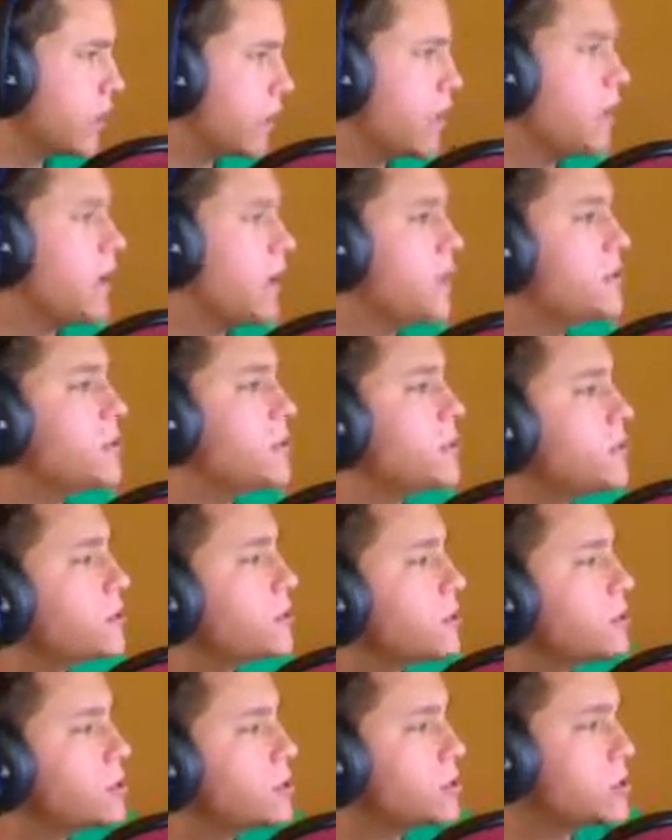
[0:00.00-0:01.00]
A United States
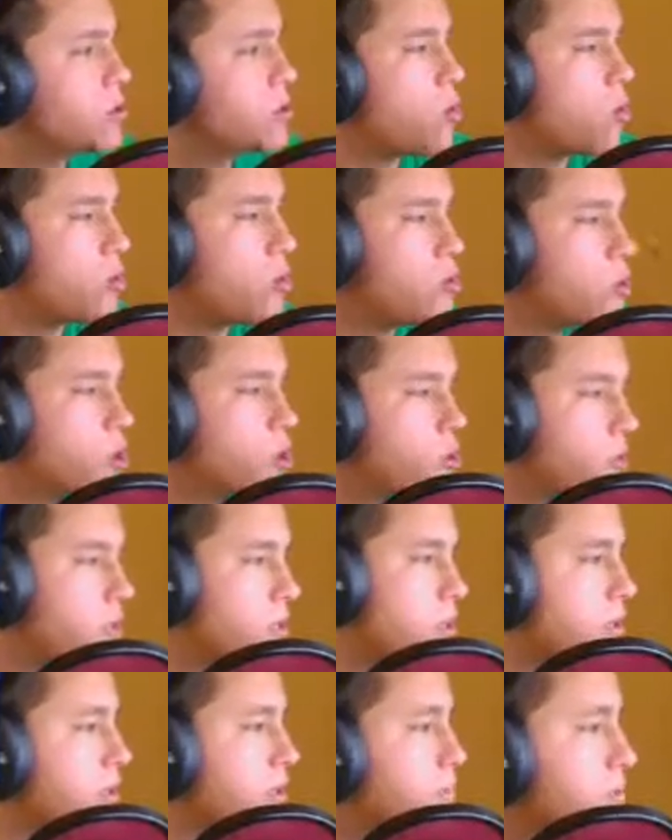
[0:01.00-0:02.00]
District Court judge has
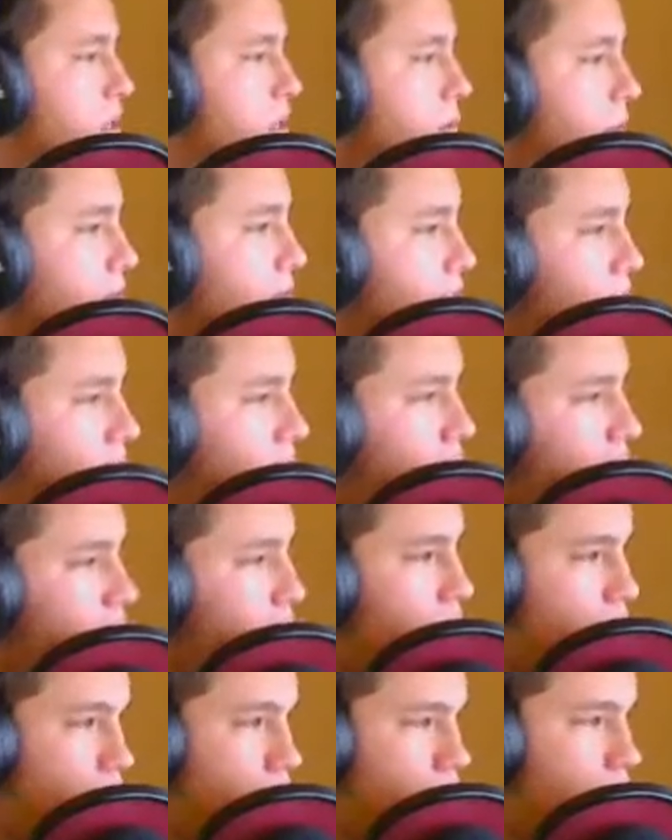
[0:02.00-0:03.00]
held up ZeniMax
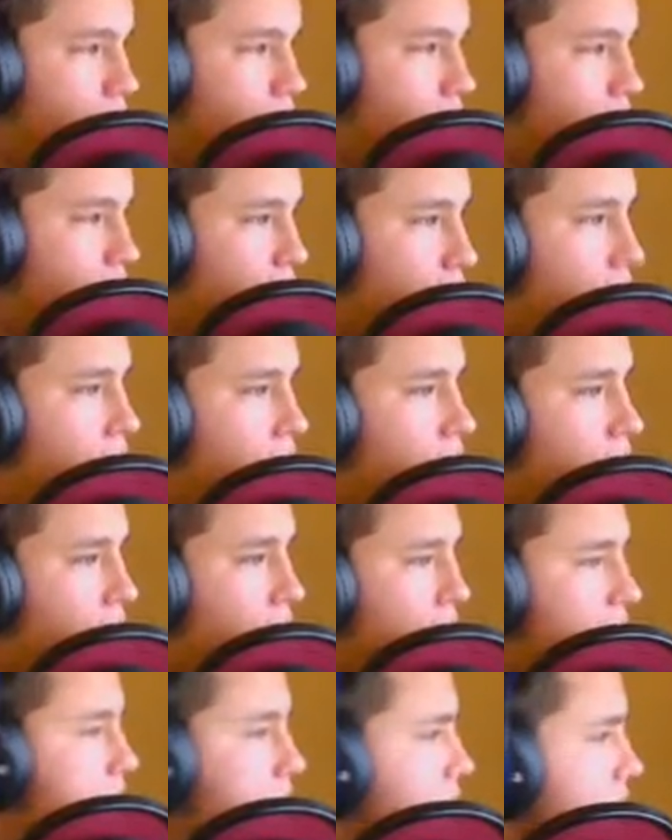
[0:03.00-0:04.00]
Media's pursuit of a lawsuit
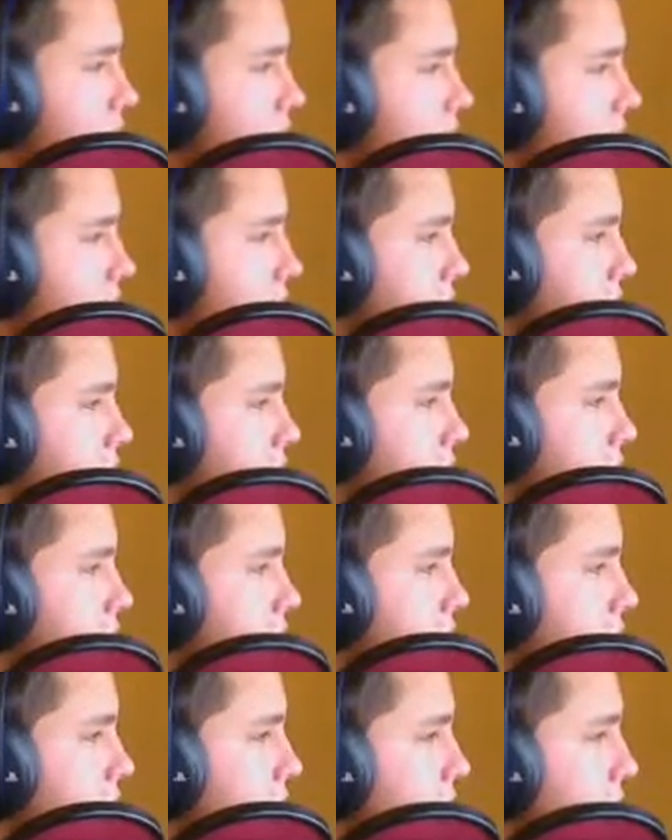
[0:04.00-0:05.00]
against Oculus and its
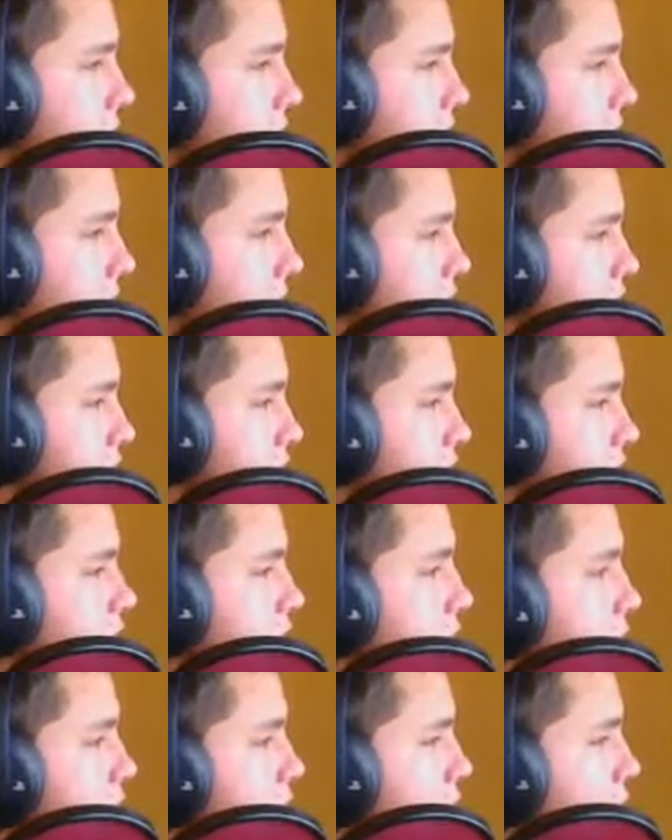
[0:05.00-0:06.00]
parent company Facebook
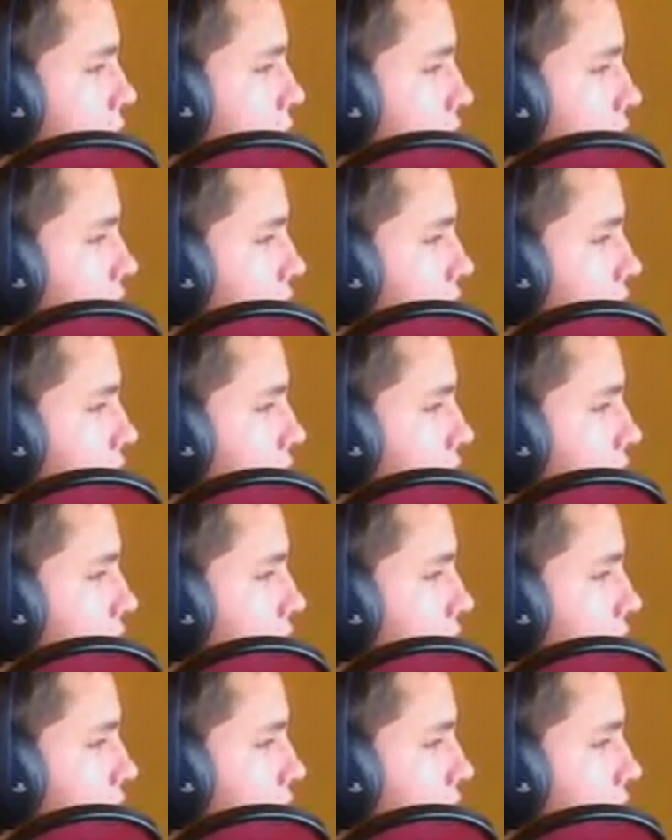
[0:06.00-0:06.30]
over